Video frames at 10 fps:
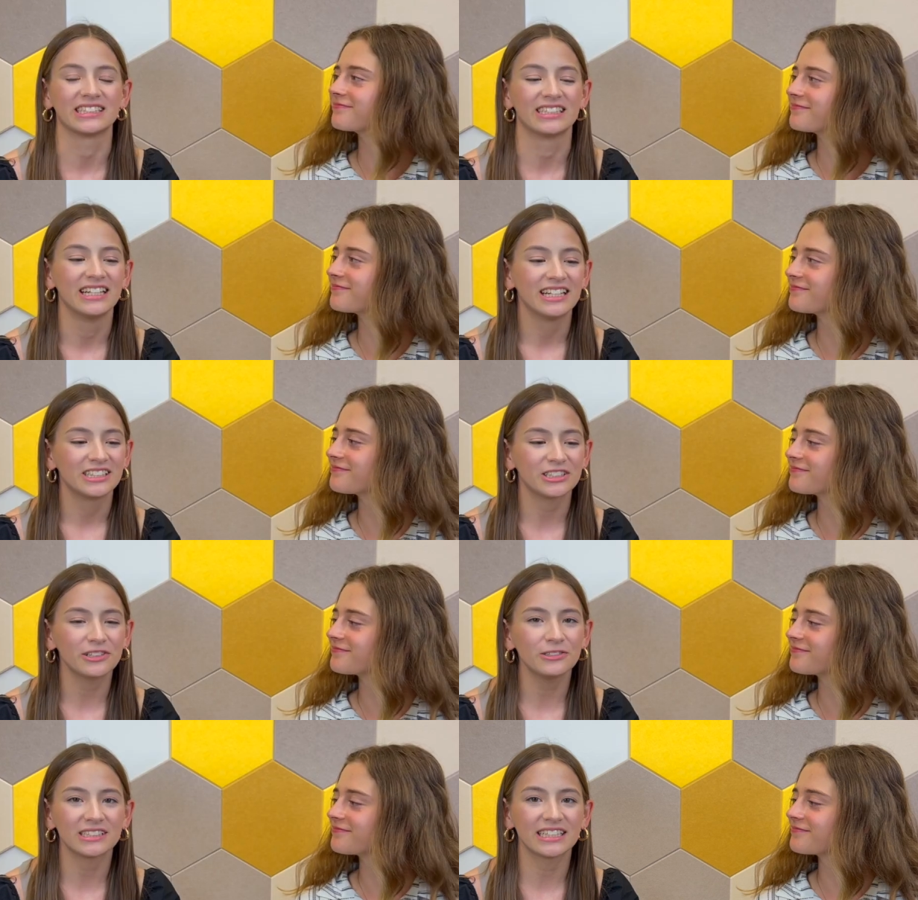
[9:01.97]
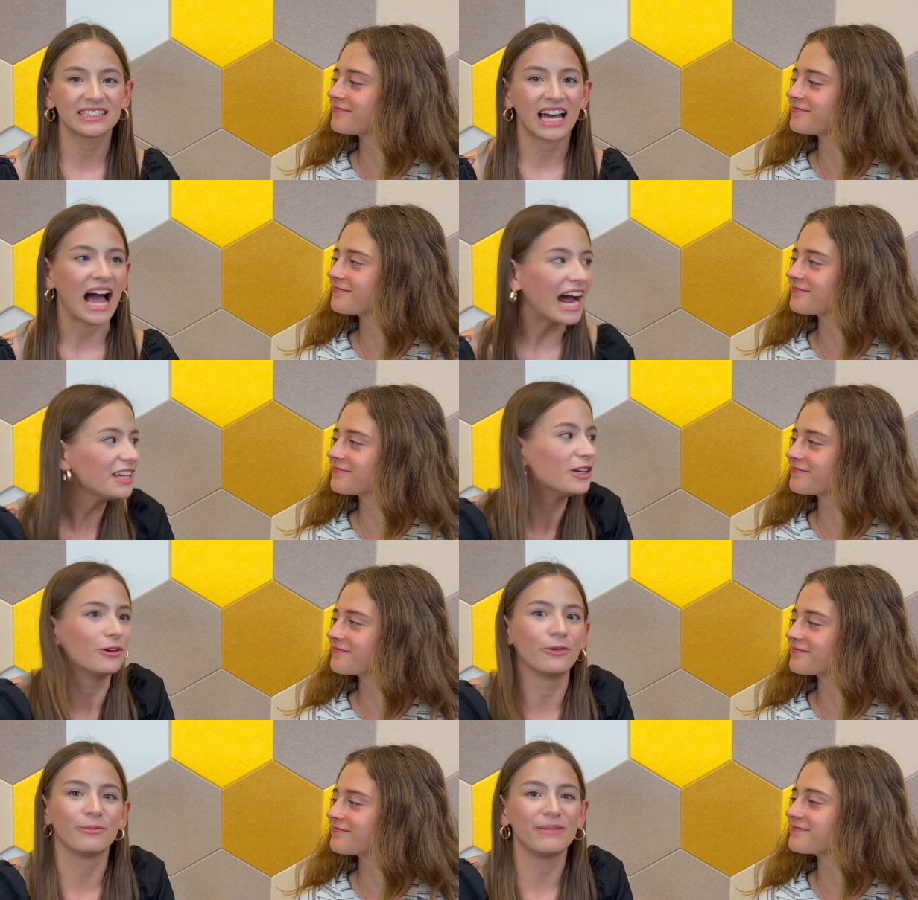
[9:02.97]
Speaker 1: and share those things that I
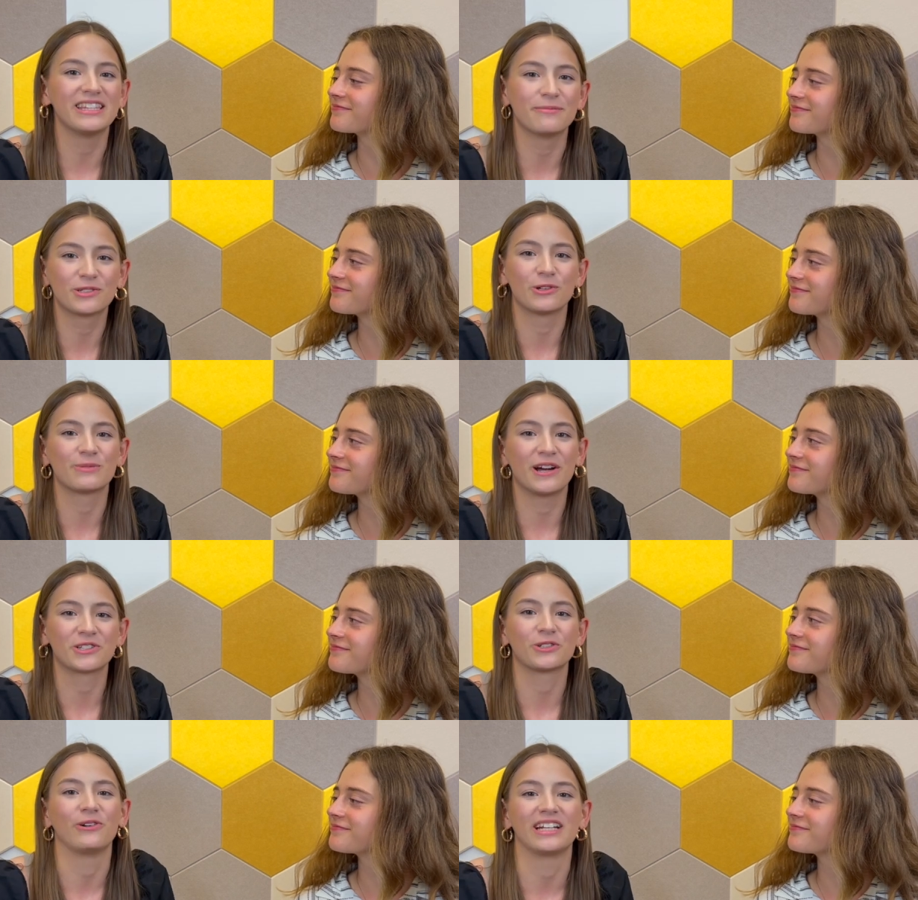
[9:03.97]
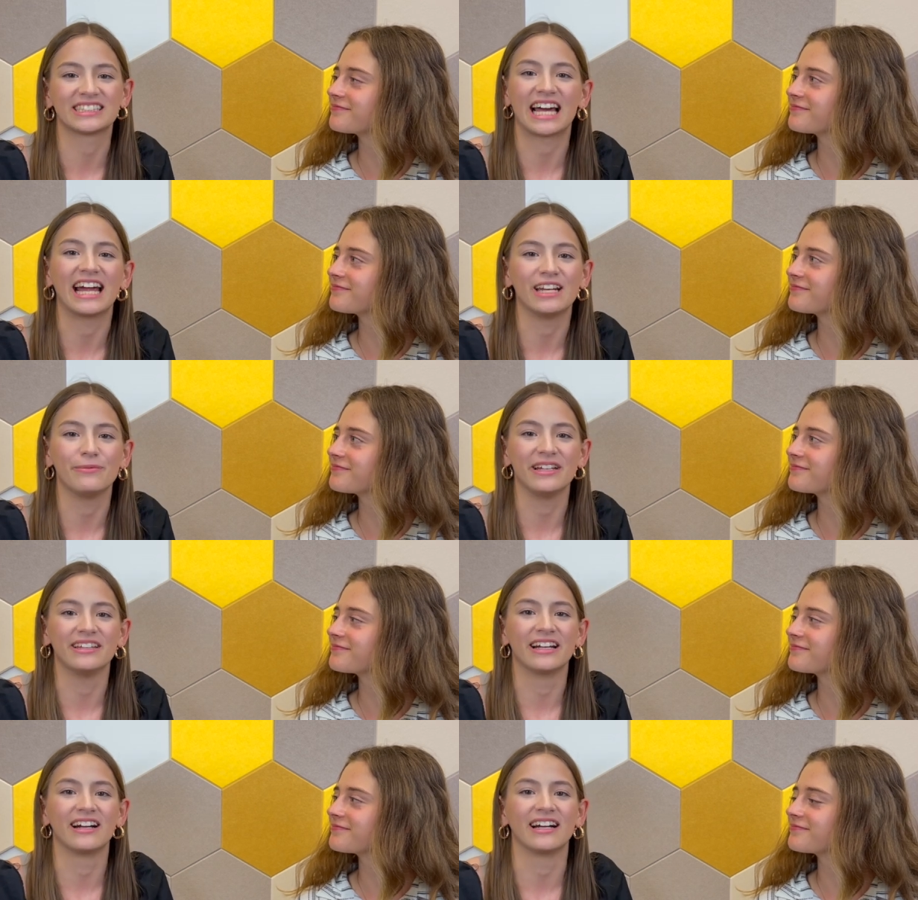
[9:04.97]
knew made them so special and excited to be
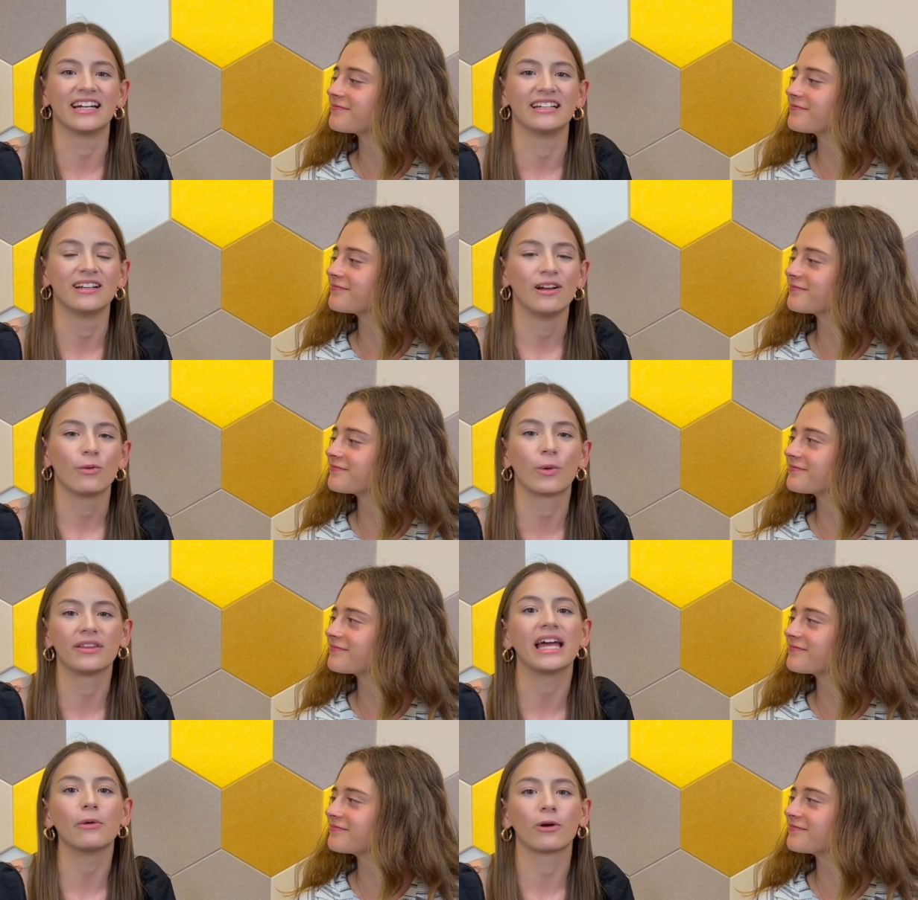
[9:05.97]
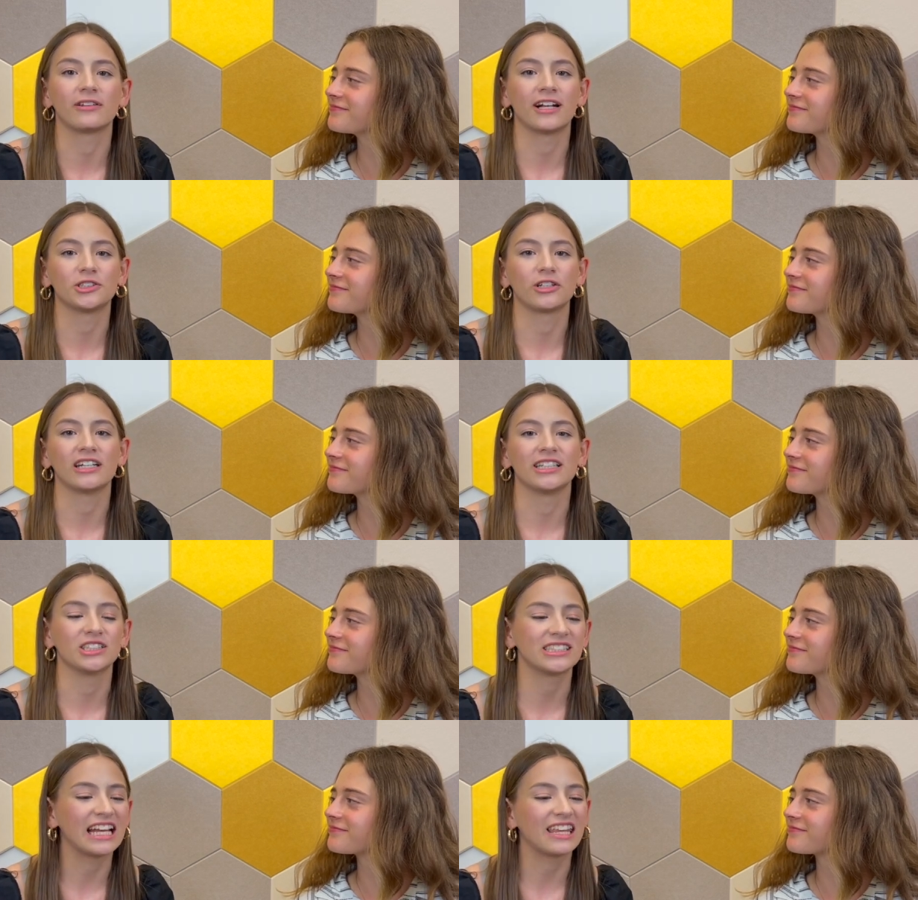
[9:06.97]
there and where they were in that journey and just
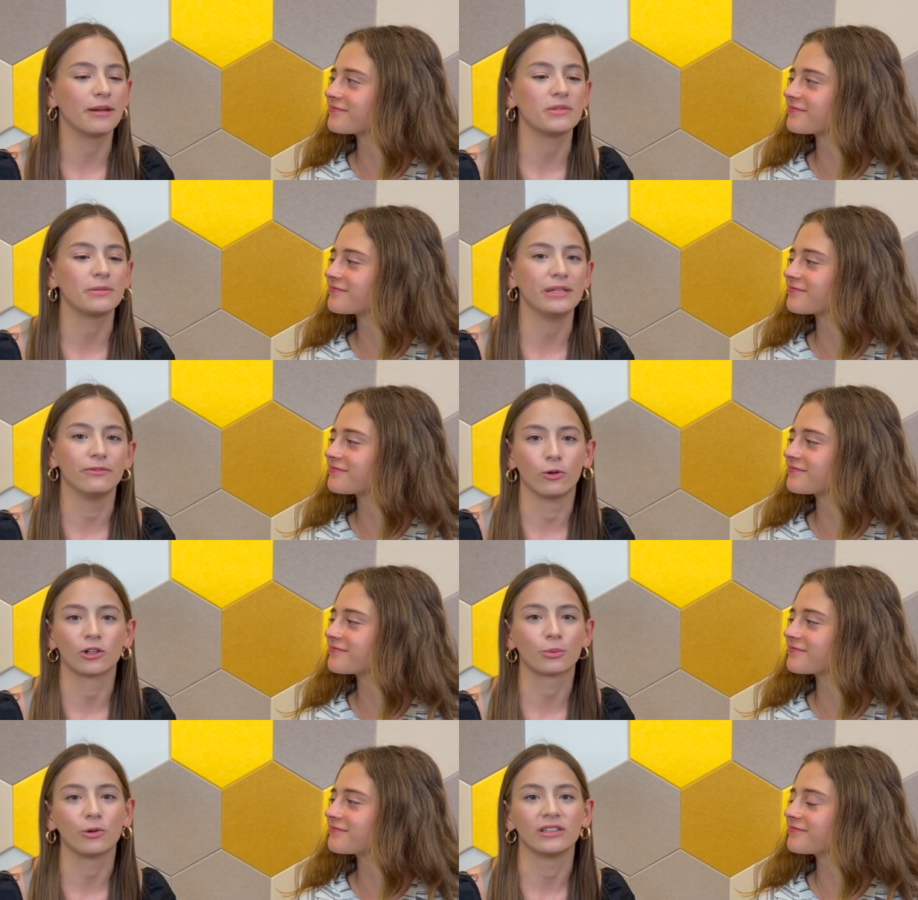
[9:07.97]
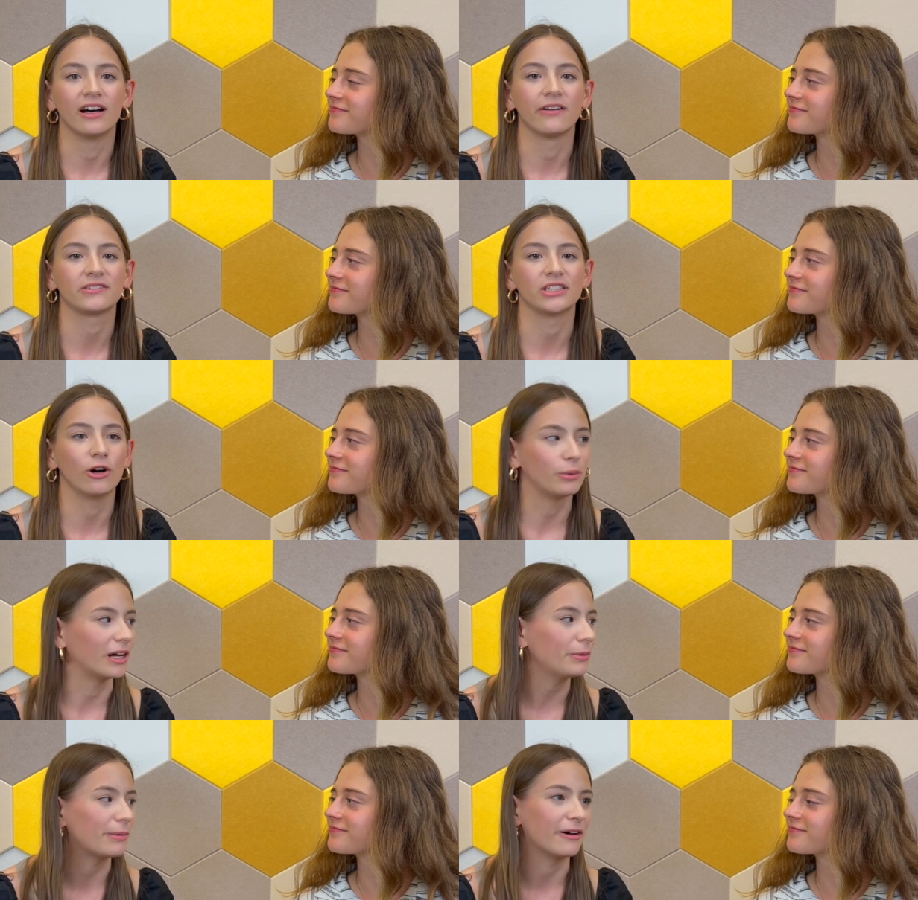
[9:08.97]
getting them to be vulnerable enough to open up
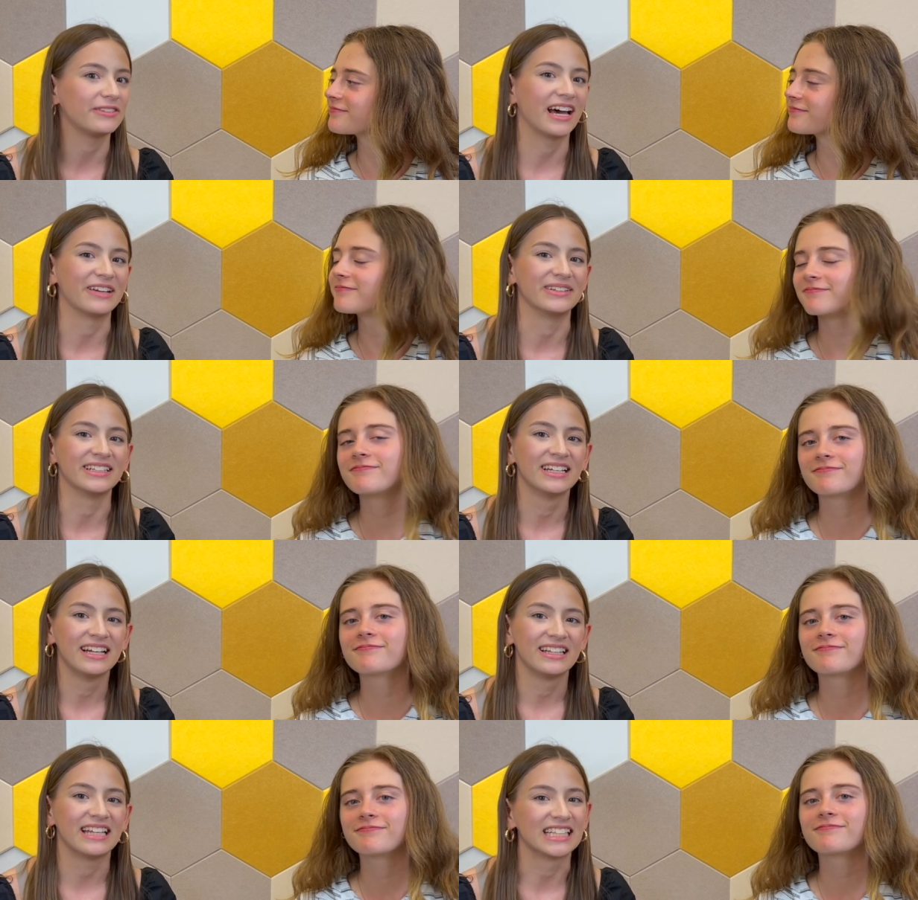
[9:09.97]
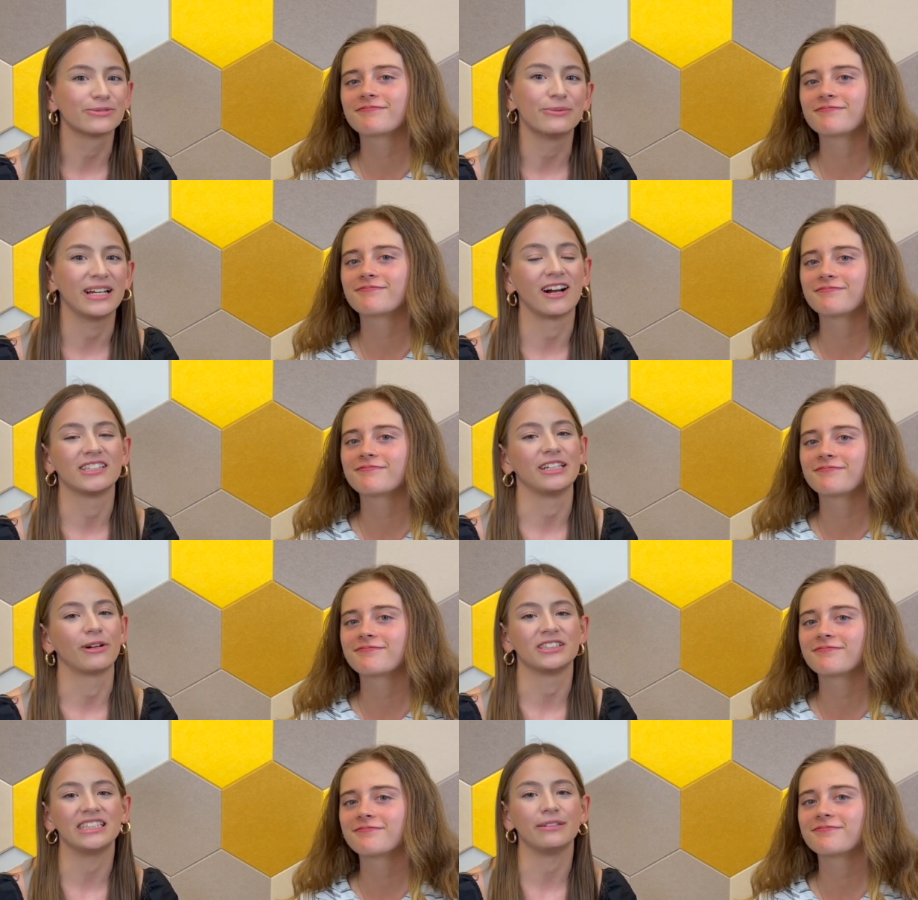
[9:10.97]
about that. I mean, that's what made our team our
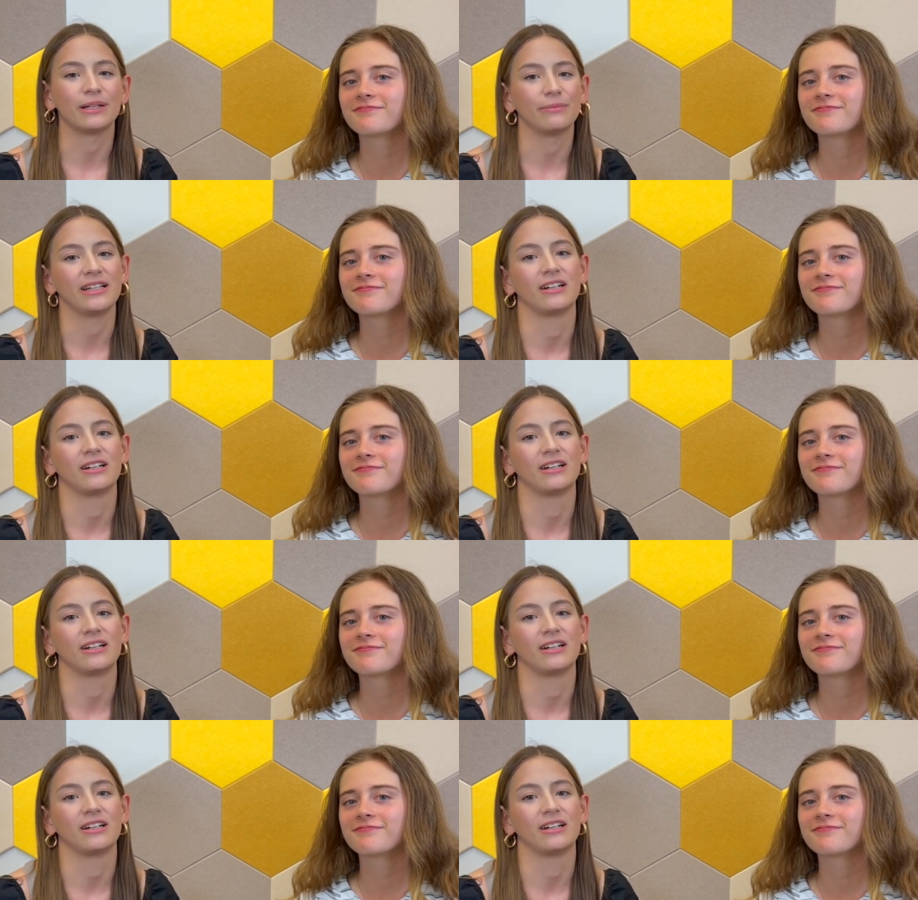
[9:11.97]
team. That made